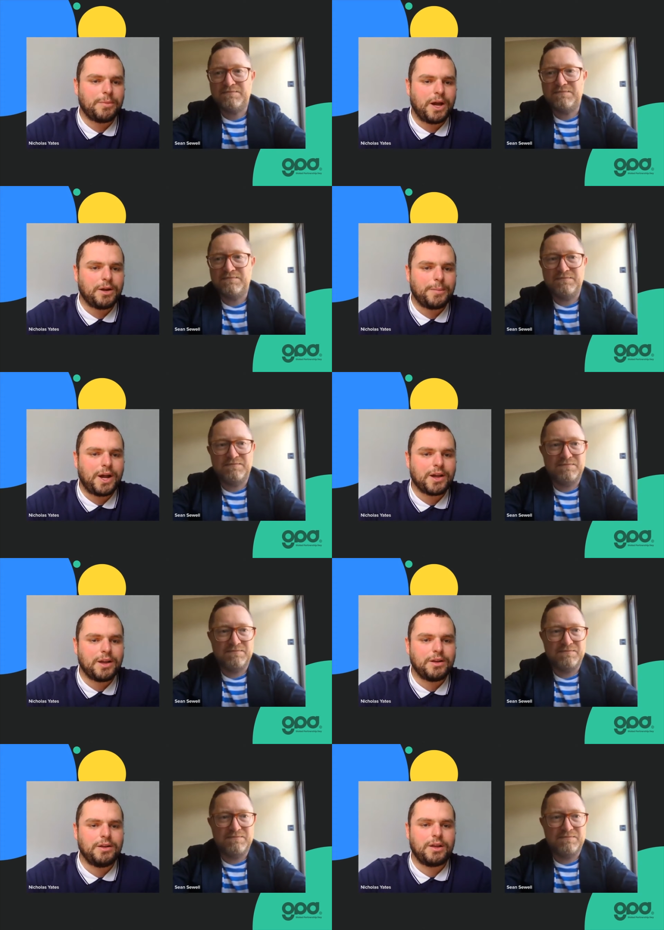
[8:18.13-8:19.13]
Speaker 1: partner
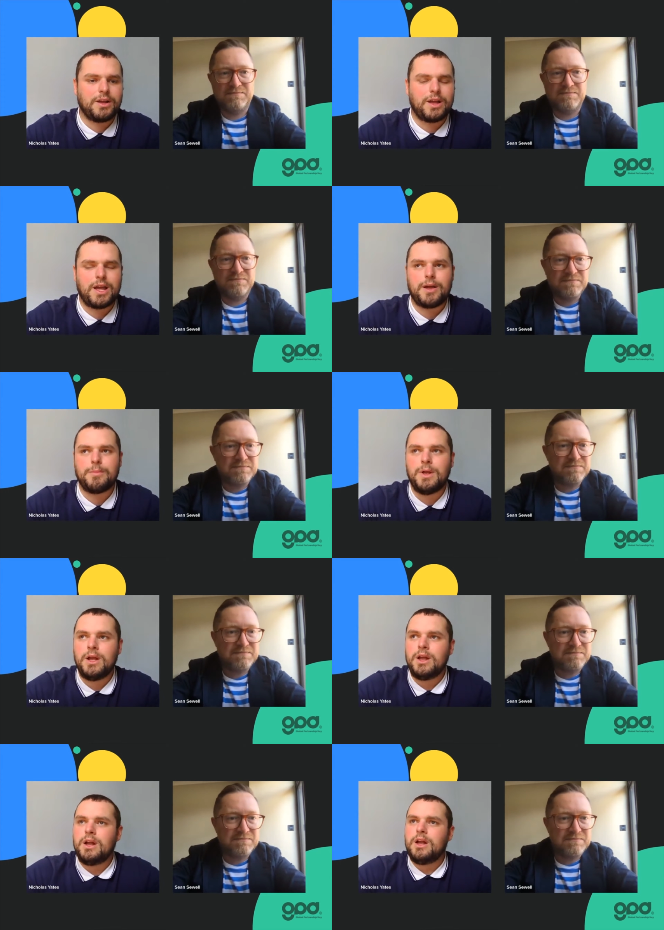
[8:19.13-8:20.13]
marketing. Um,
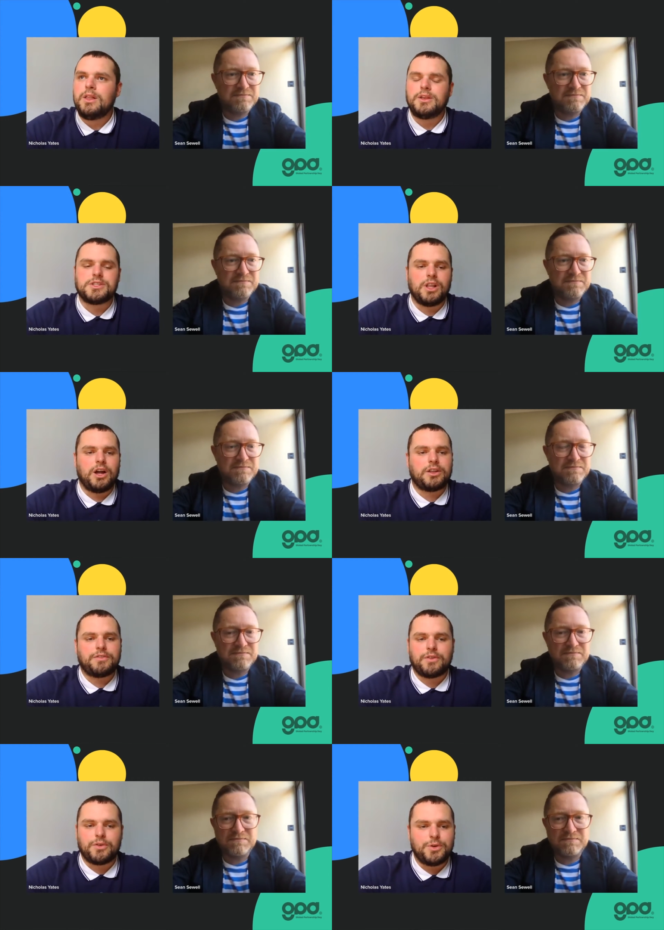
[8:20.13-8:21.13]
there's a lot of
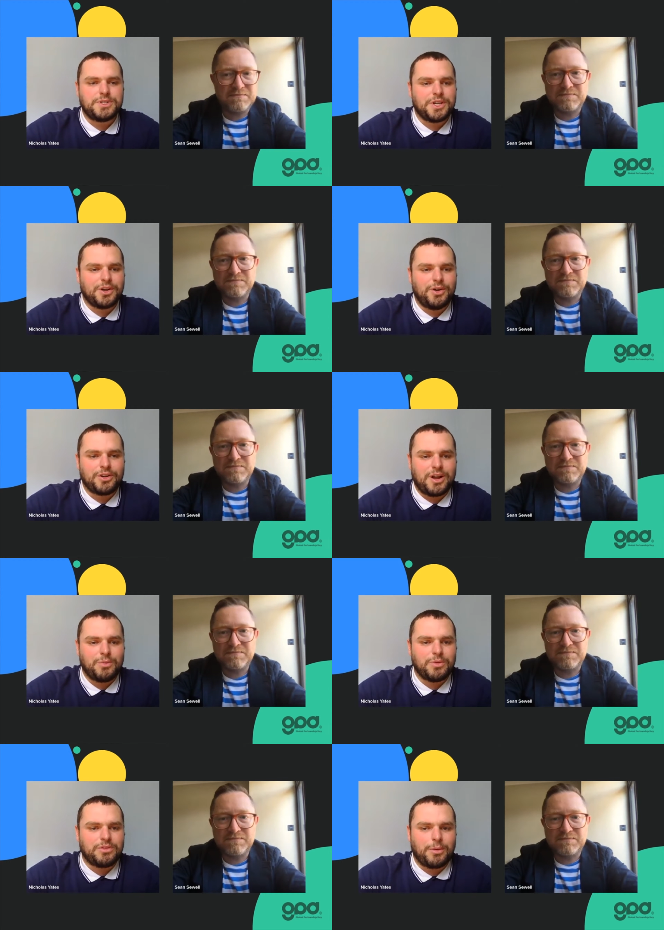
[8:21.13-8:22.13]
different routes you can go down
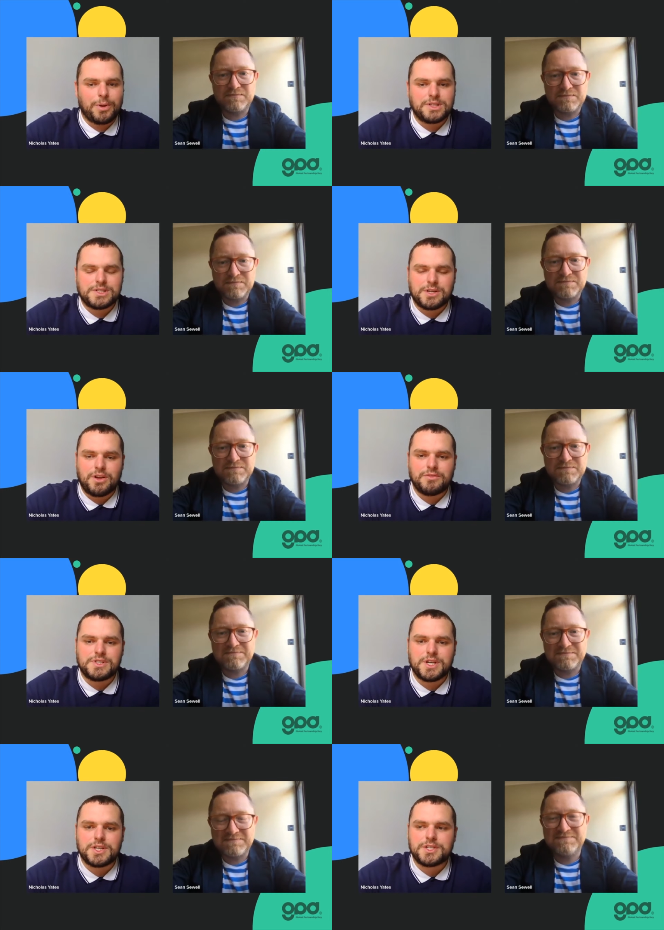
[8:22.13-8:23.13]
with topics and
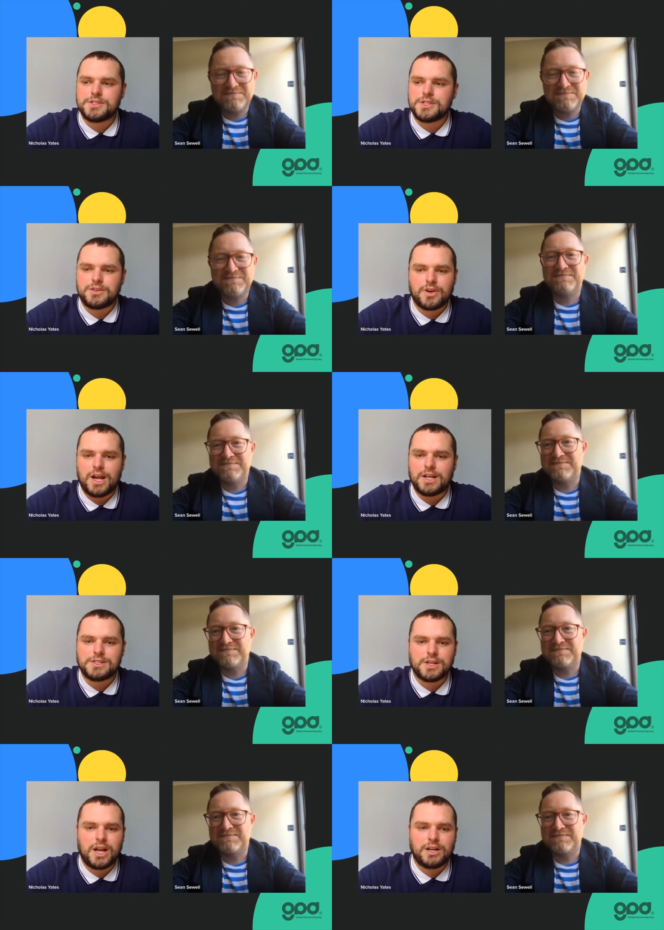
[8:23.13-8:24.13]
conversations in regards
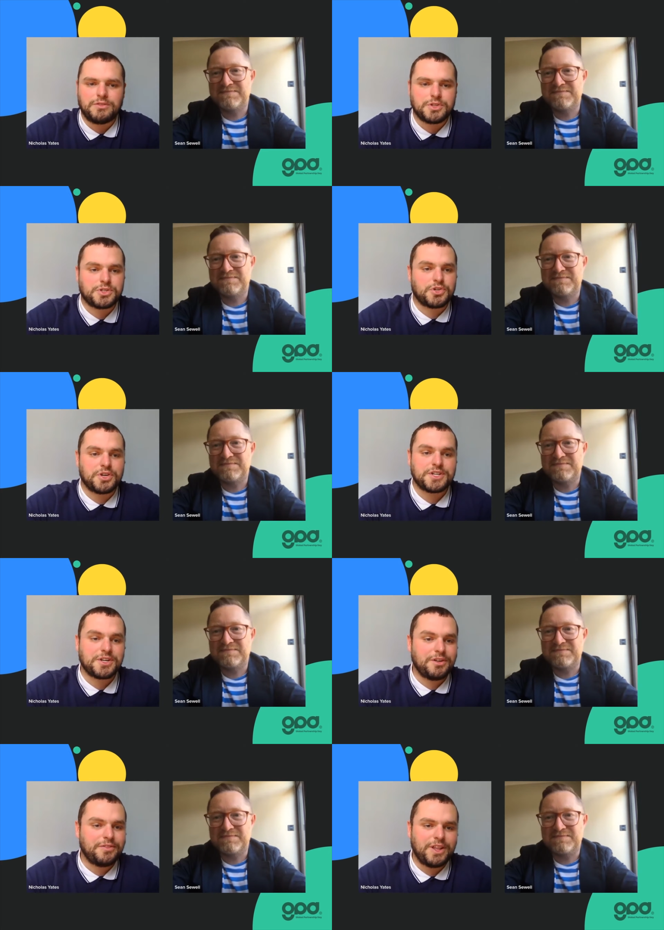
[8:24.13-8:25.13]
to kind of just
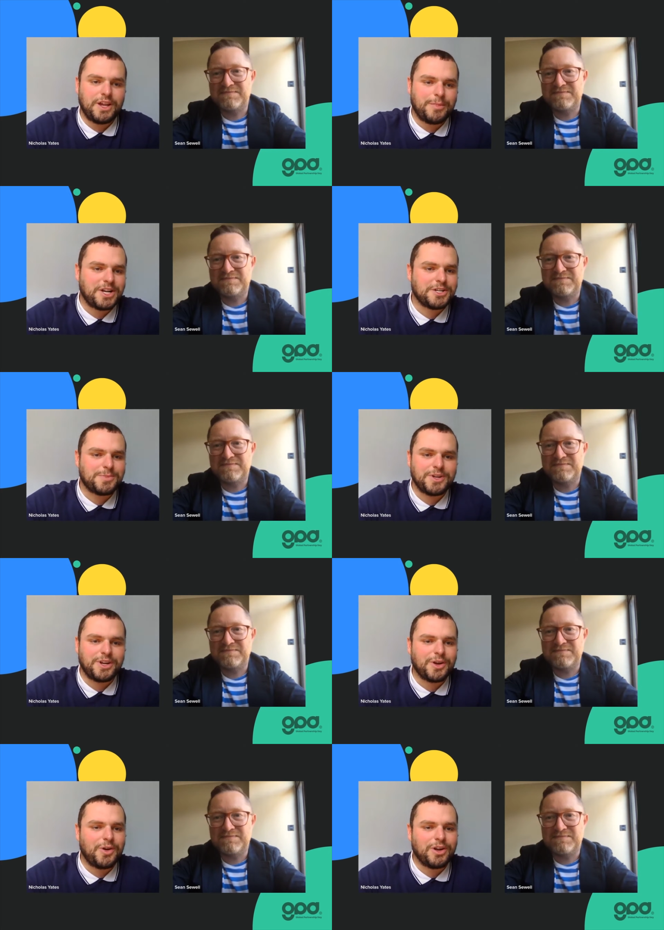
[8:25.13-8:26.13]
traditional affiliate management. You
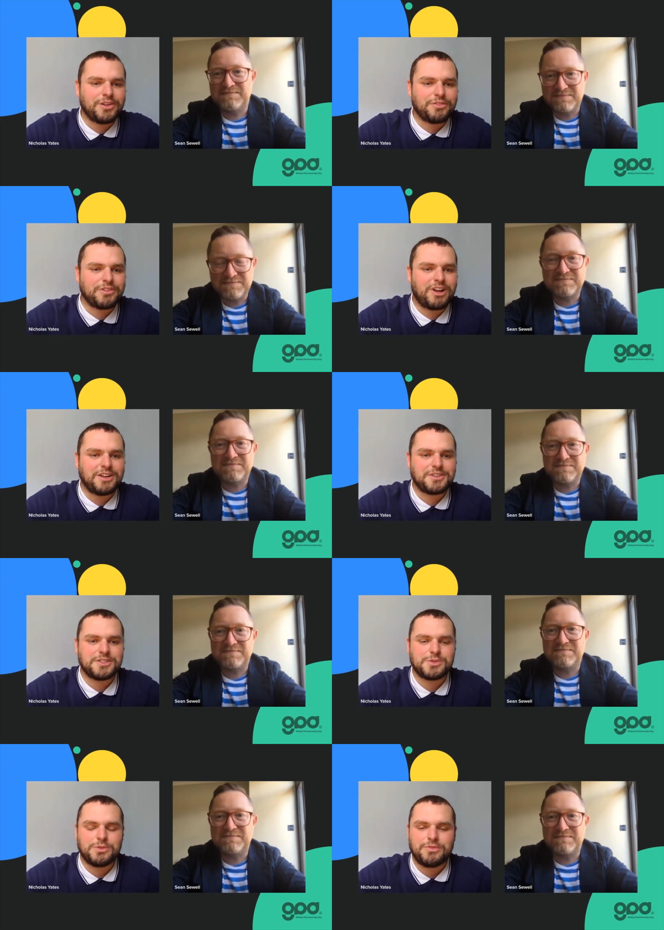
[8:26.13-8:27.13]
can go on different
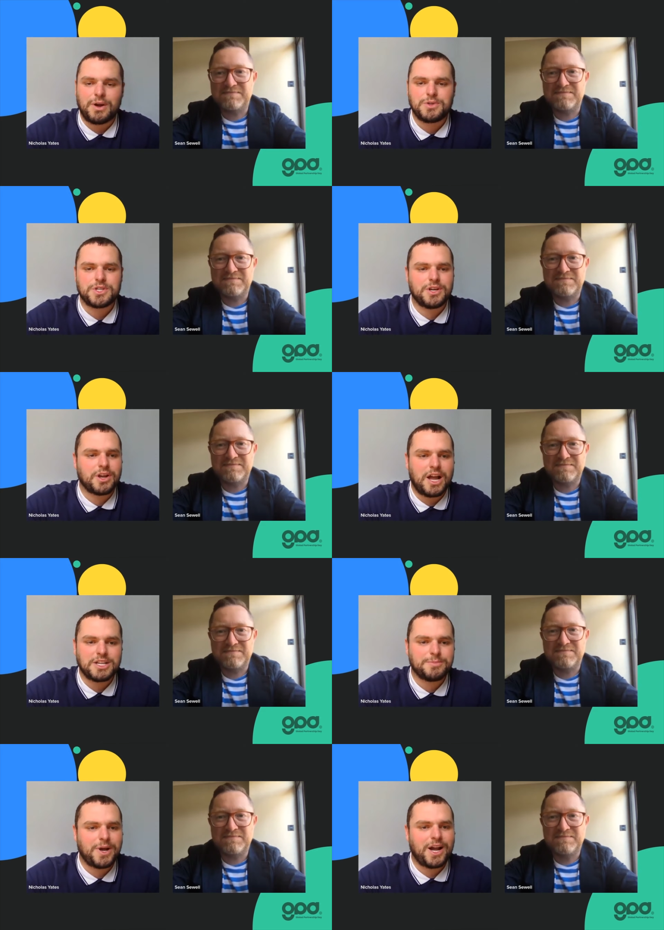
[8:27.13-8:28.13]
tangents with voucher,
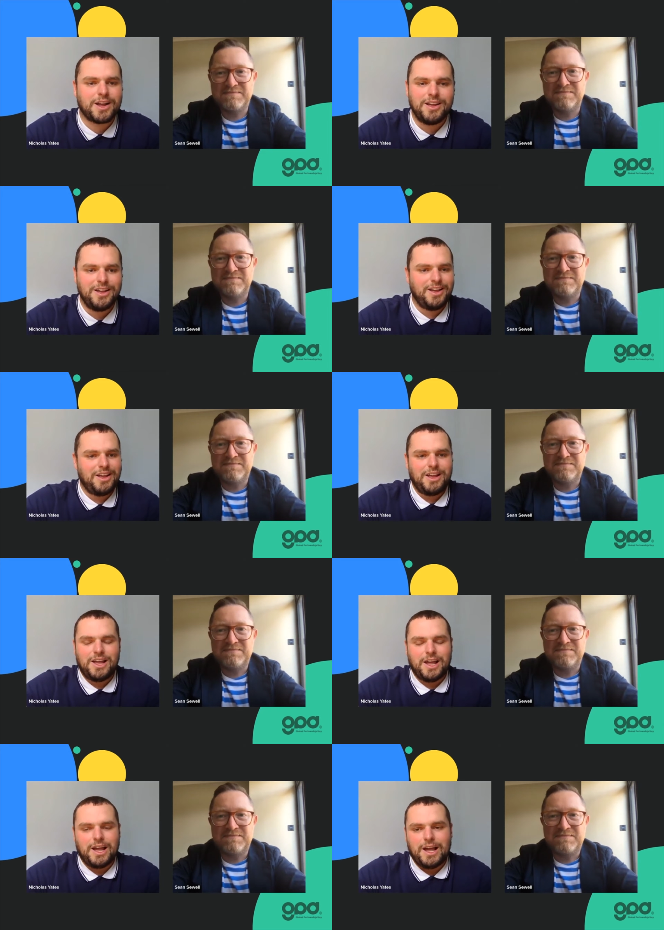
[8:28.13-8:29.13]
cashback,
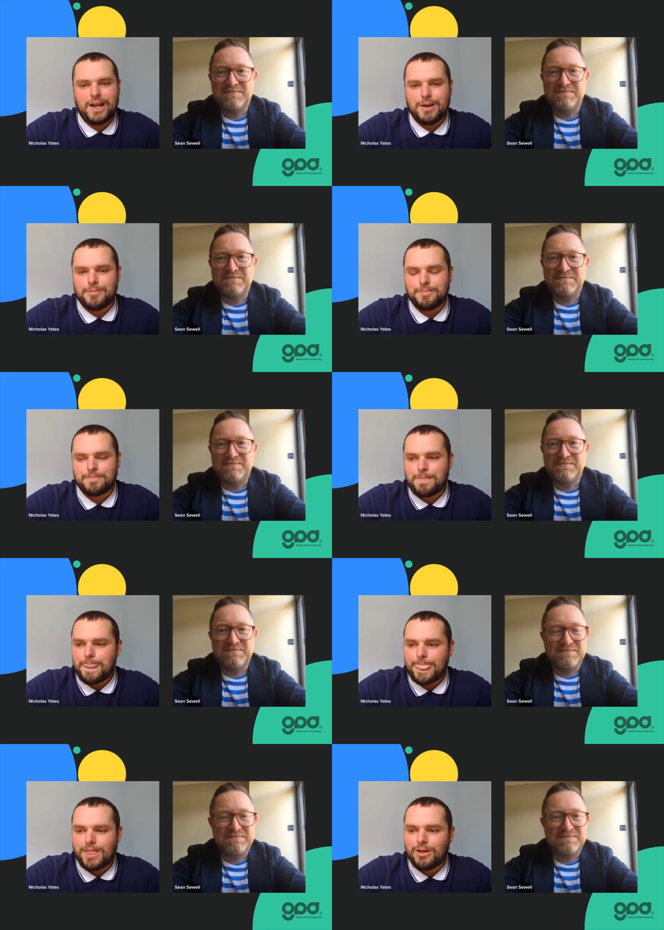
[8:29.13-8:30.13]
um,
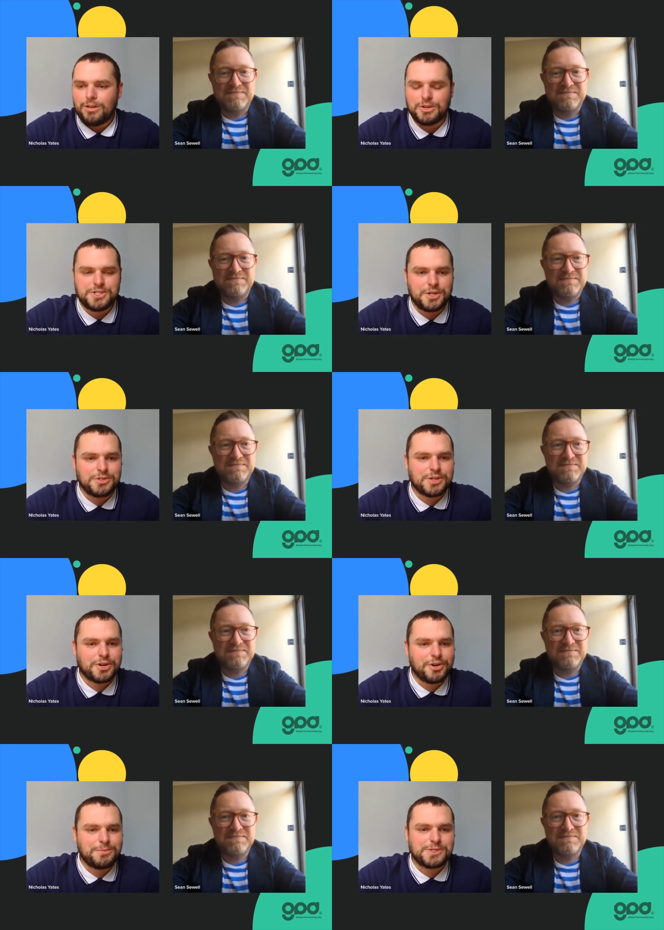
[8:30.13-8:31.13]
closed user
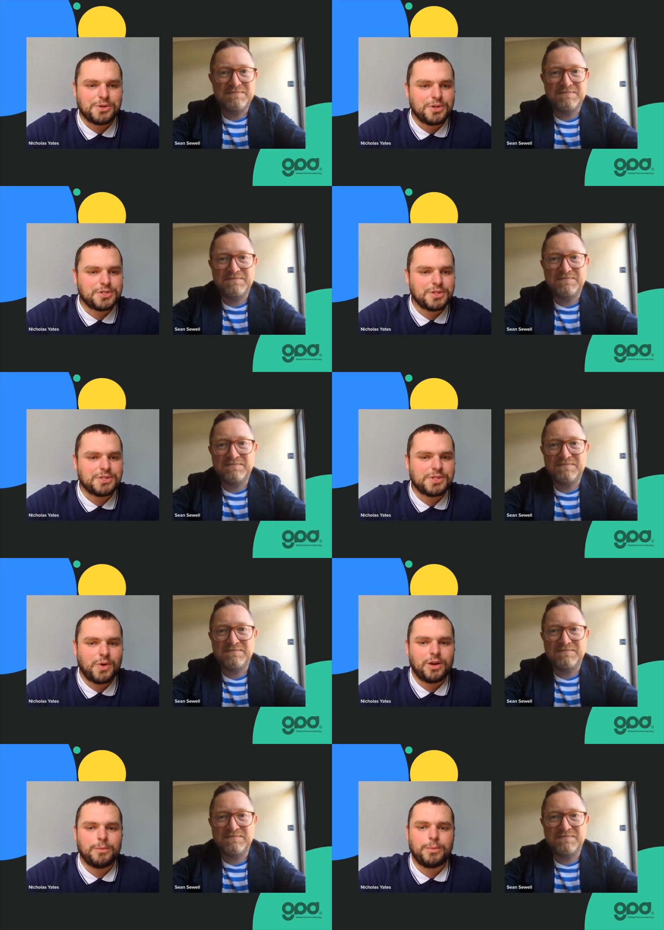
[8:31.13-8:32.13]
groups, social, and so
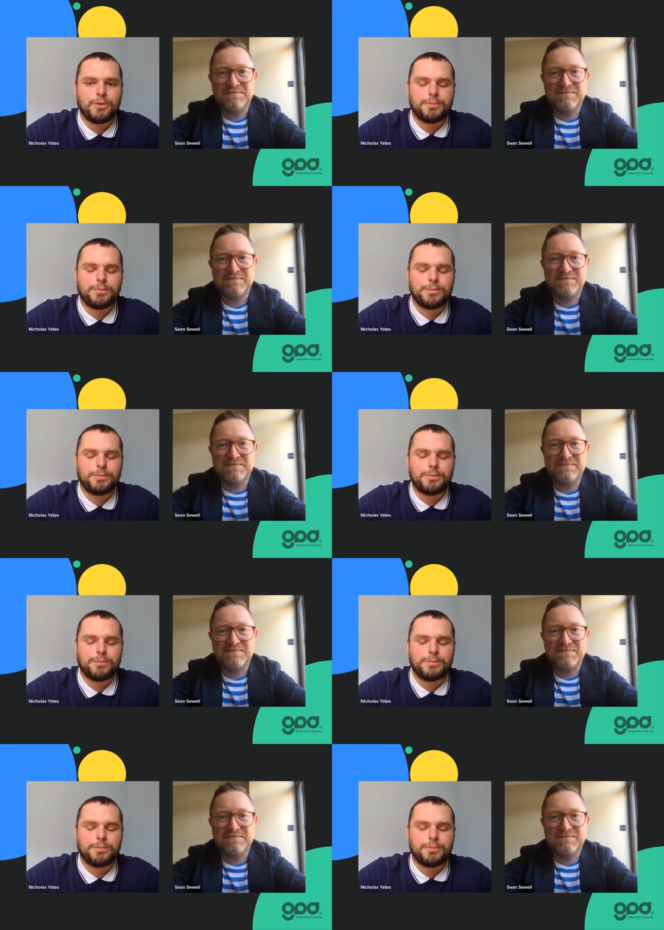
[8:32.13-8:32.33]
on. But